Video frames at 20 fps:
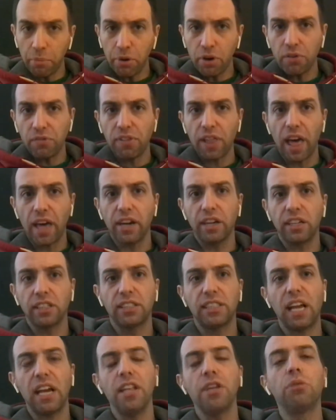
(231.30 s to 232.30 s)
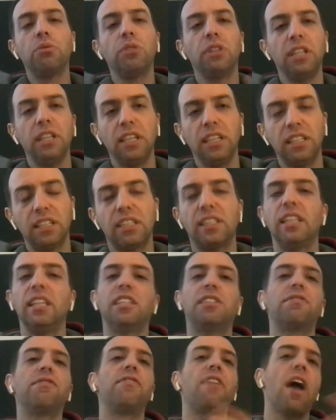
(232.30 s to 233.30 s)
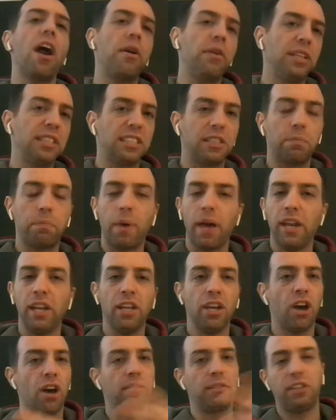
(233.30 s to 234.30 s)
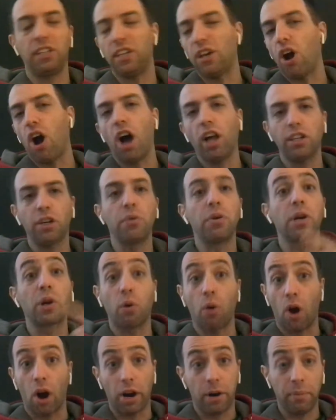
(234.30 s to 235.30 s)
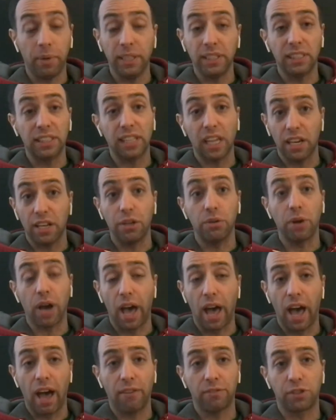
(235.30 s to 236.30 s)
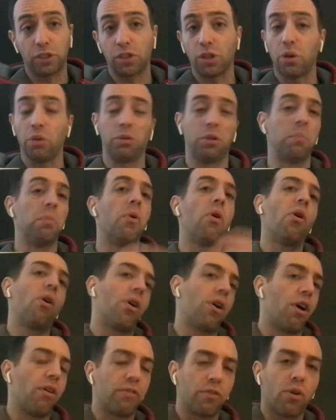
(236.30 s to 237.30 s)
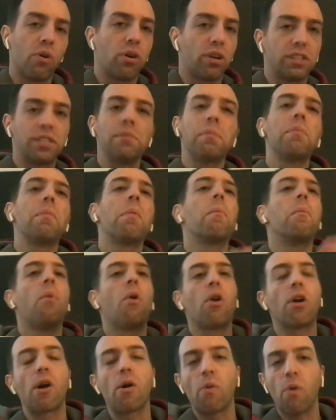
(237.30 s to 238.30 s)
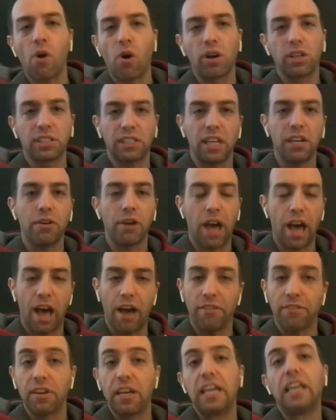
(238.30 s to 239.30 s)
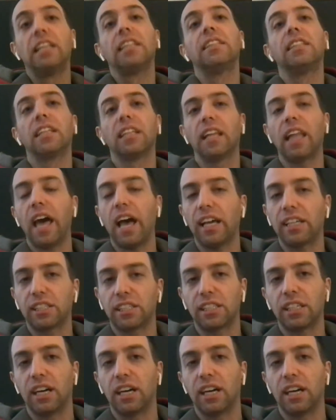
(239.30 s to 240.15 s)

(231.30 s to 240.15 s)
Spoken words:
of letters that you need, it varies depending on the other requirements that you have. So the more, of course, the more awards that you have, the less